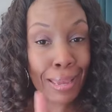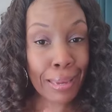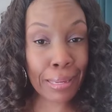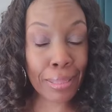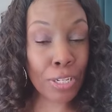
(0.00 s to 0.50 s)

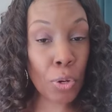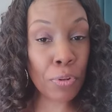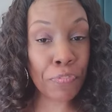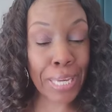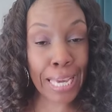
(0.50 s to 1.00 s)
Hit the
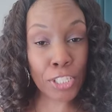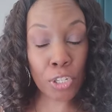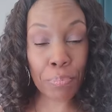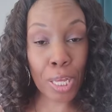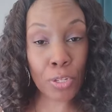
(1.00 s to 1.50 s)

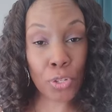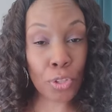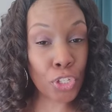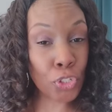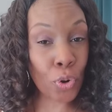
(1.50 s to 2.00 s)
notification bell so
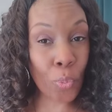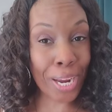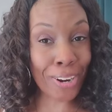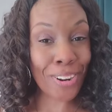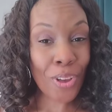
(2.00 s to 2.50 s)
that you're
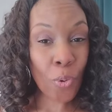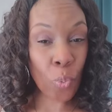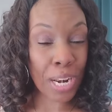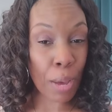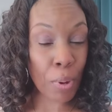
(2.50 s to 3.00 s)
aware
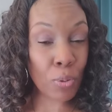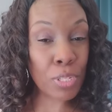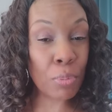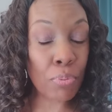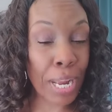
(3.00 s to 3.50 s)
when I post
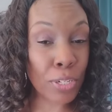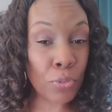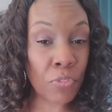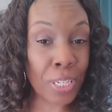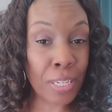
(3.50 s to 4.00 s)
a brand new
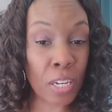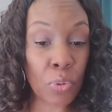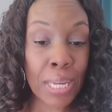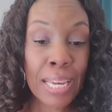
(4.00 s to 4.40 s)
video.